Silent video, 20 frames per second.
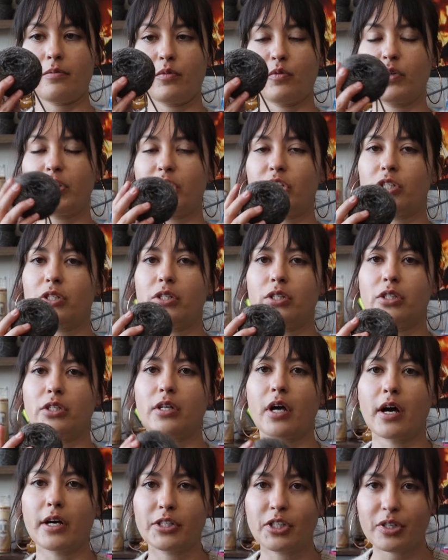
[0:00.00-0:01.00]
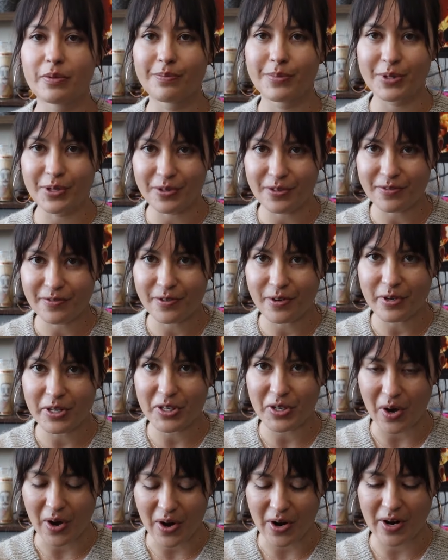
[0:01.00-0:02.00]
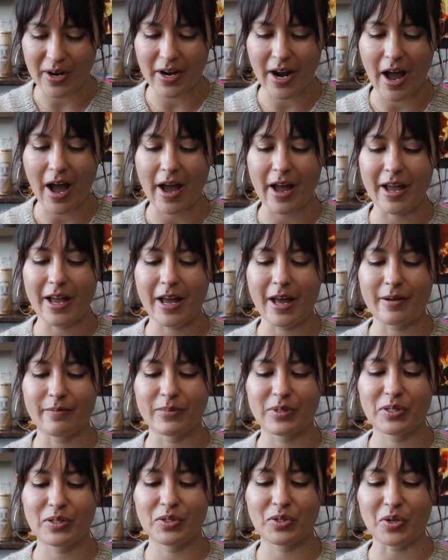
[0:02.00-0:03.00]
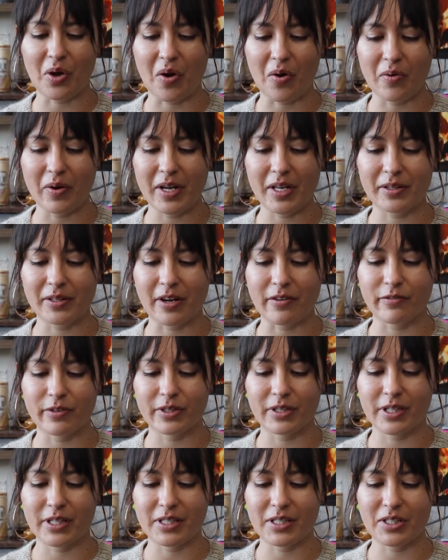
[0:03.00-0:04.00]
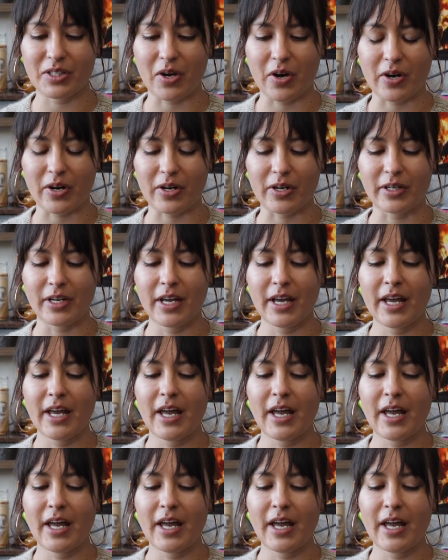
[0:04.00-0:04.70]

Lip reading: which is such a beautiful yarn. I am so in love with this yarn.